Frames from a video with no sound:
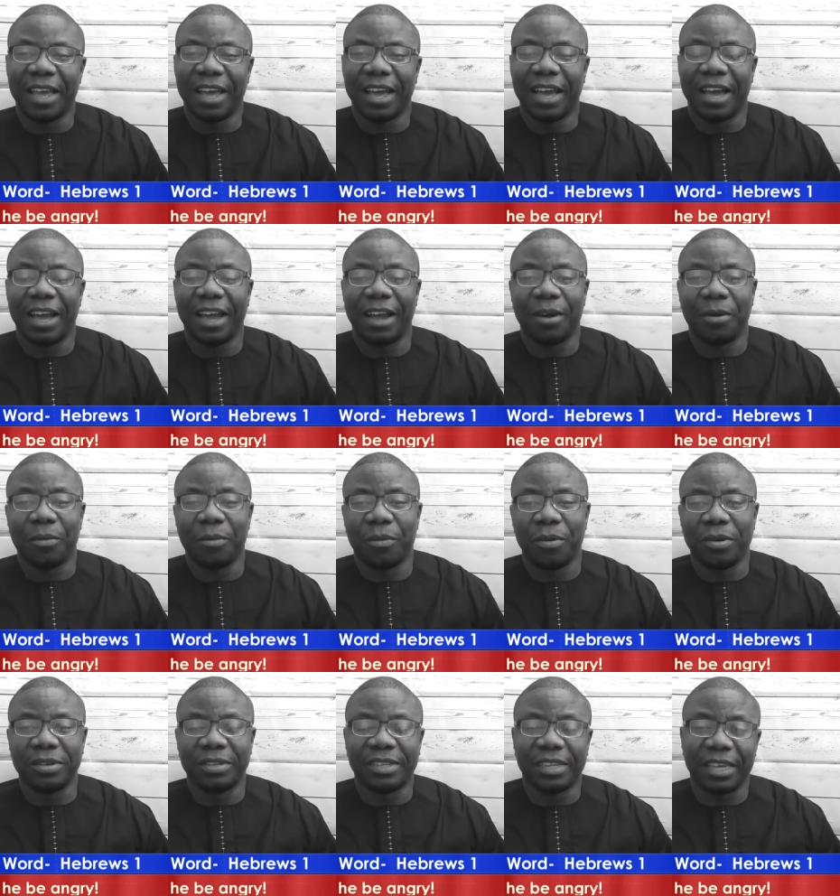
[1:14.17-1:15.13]
Uh,
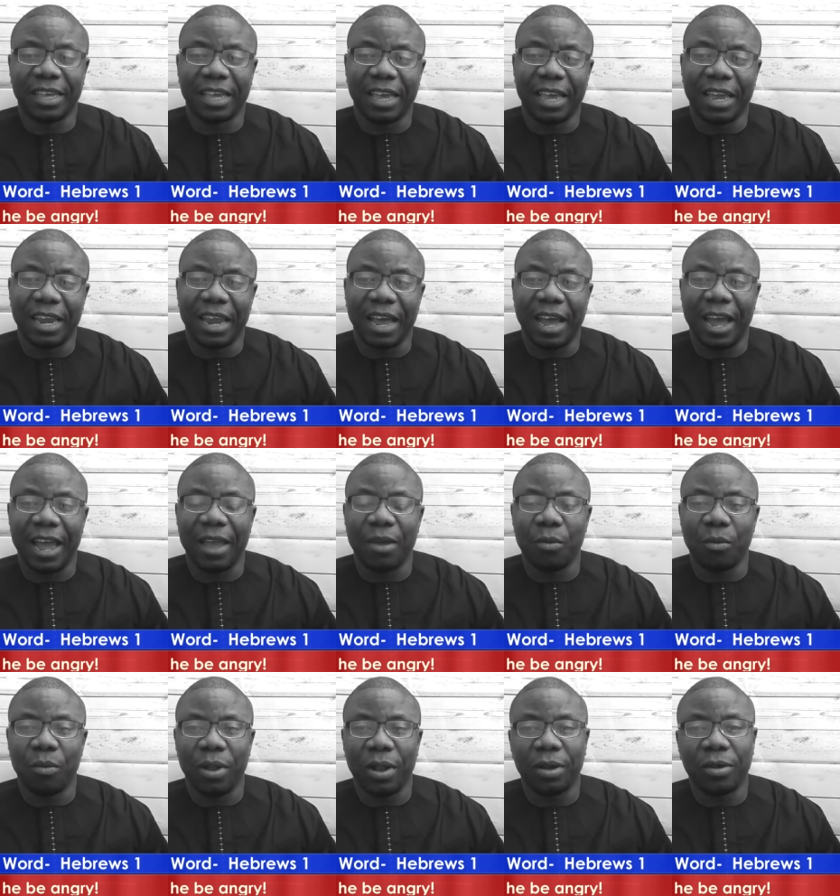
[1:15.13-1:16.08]
once again, I
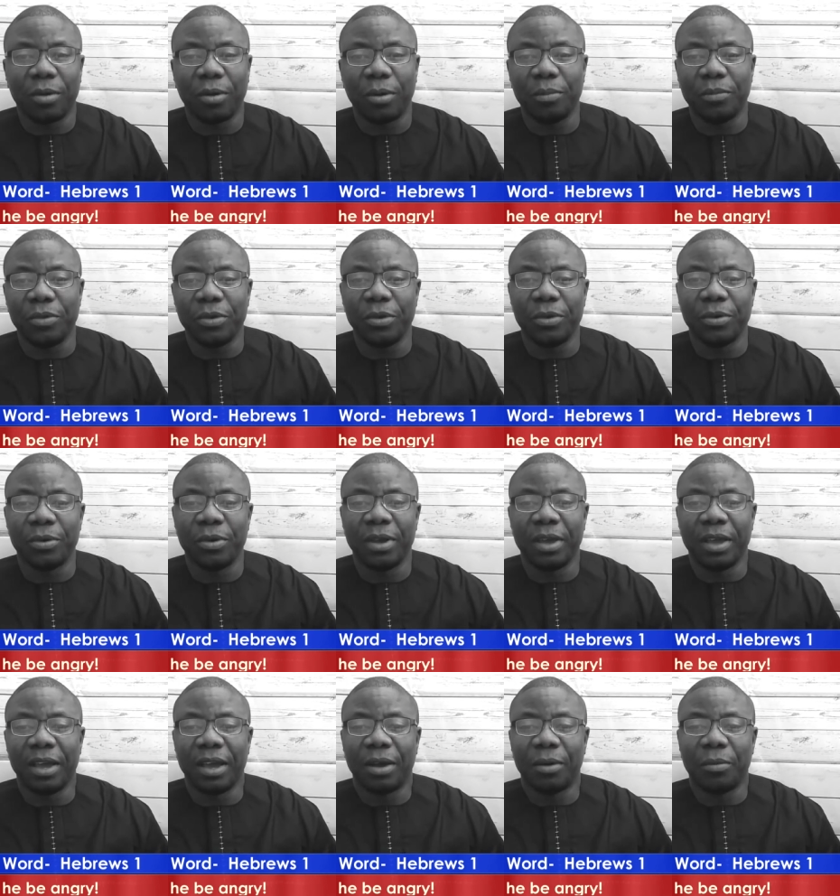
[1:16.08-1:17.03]
welcome you.
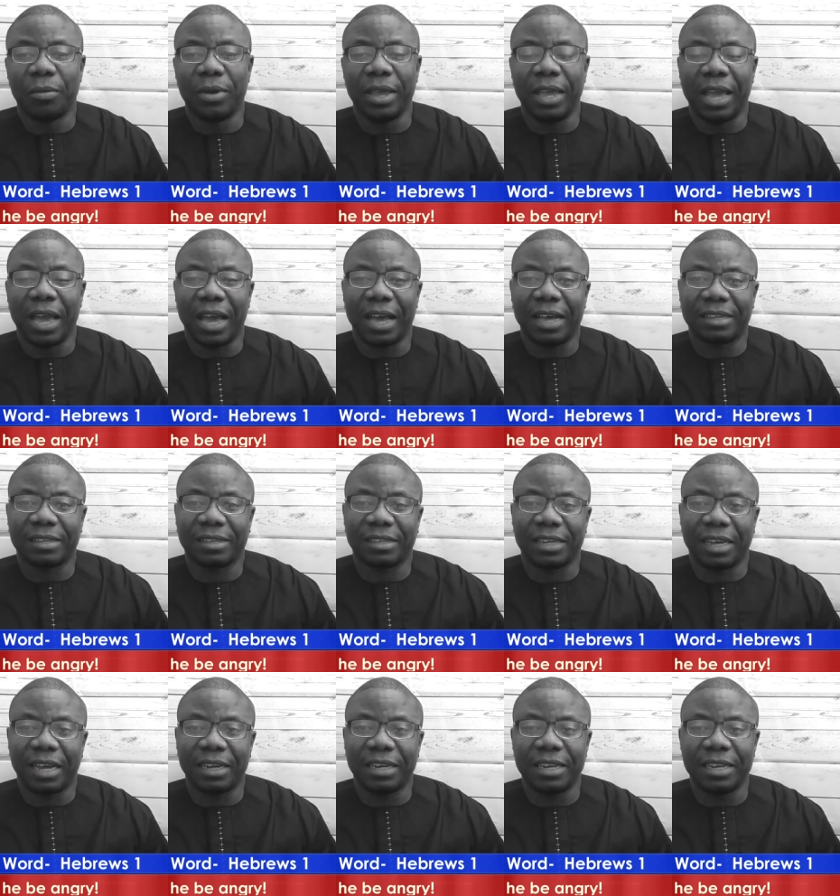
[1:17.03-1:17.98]
We are
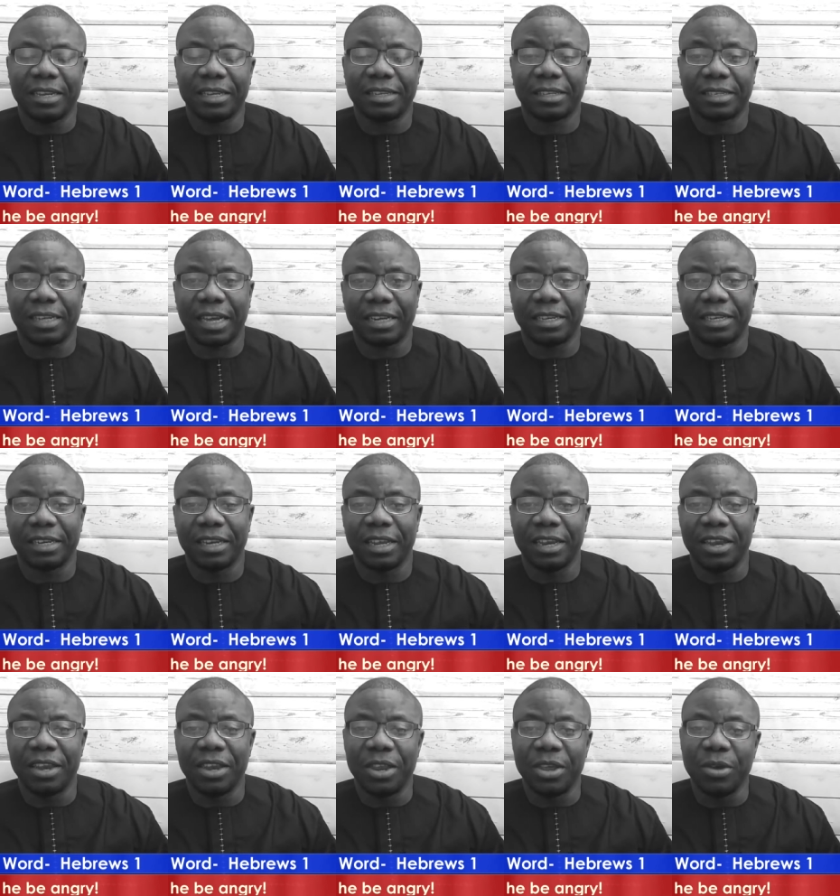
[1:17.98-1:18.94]
starting, starting
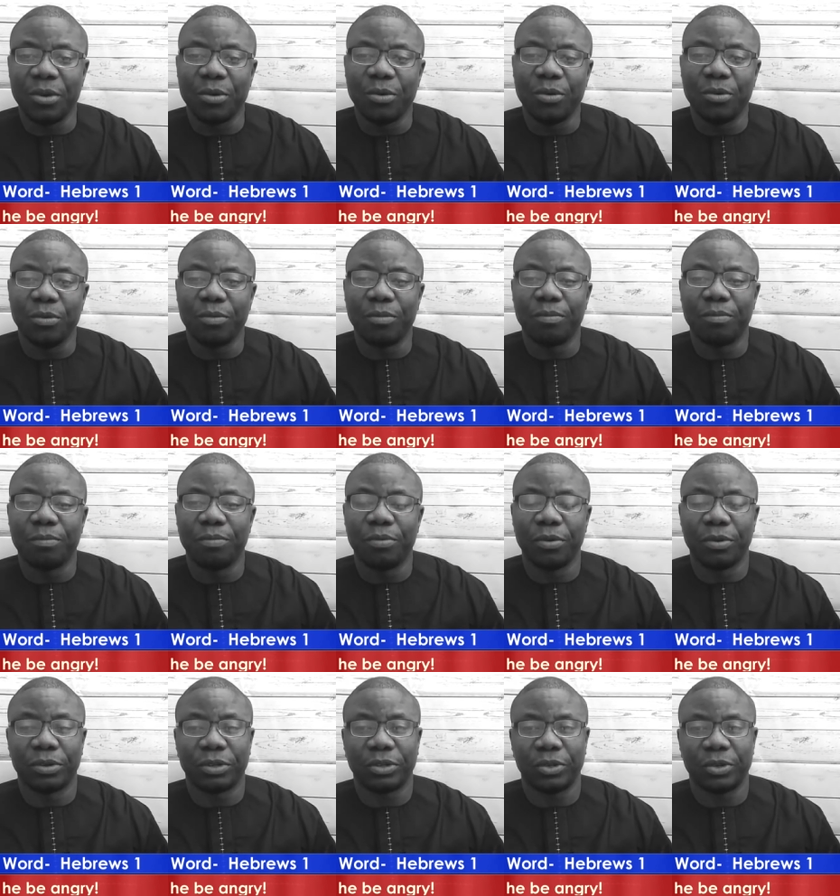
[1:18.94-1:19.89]
a new
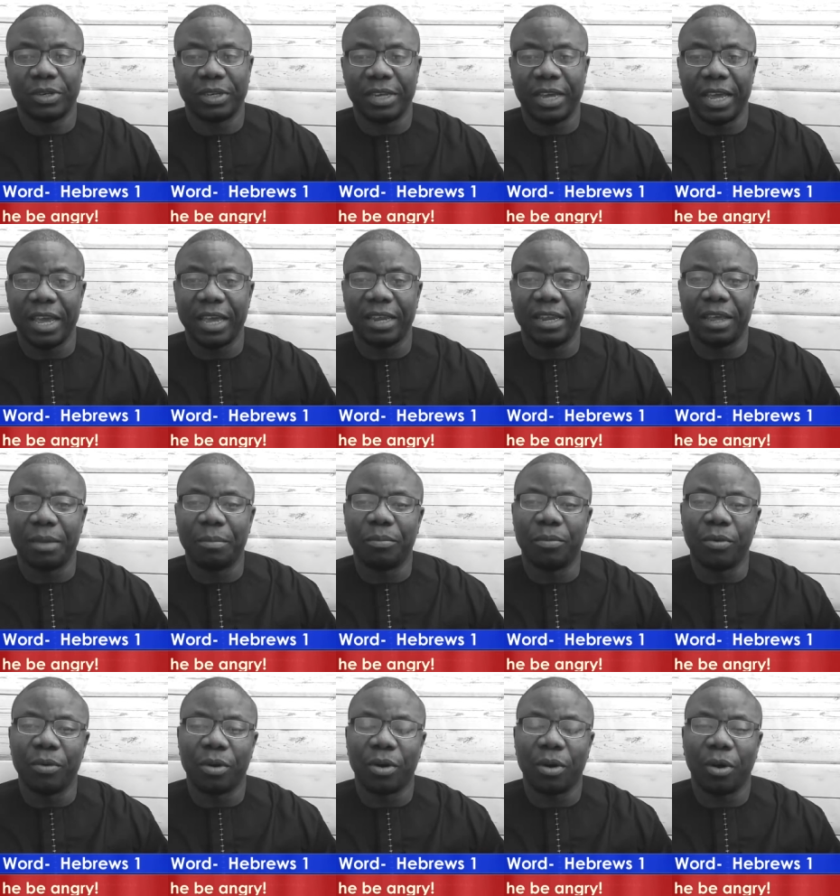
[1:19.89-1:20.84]
book today, the
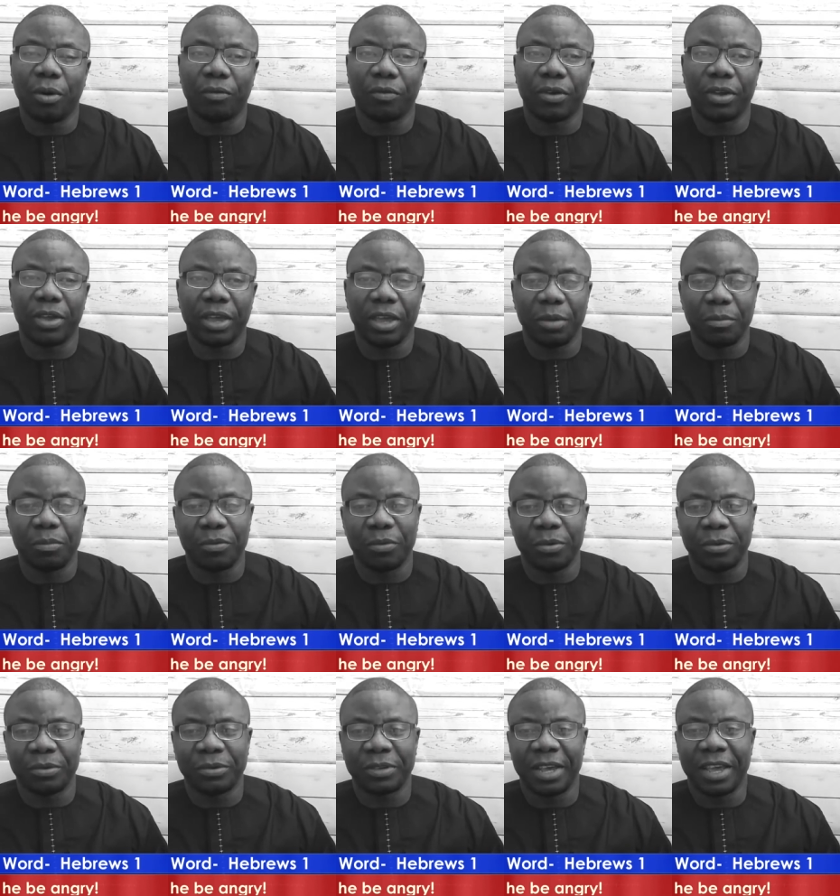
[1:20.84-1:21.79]
book of
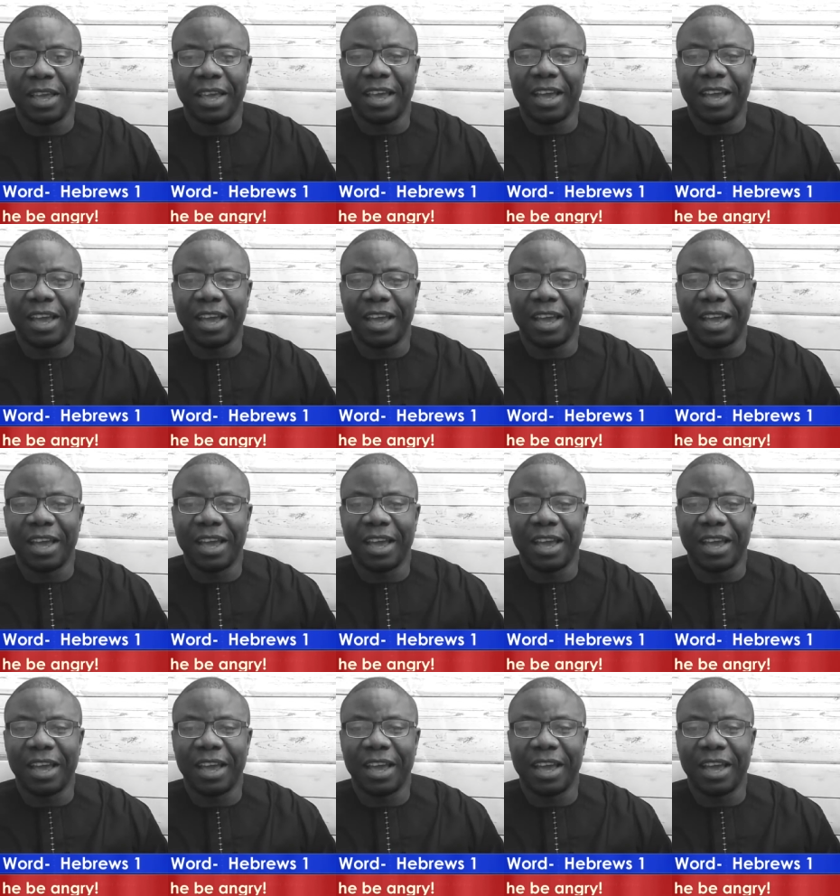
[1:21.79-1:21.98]
Hebrews.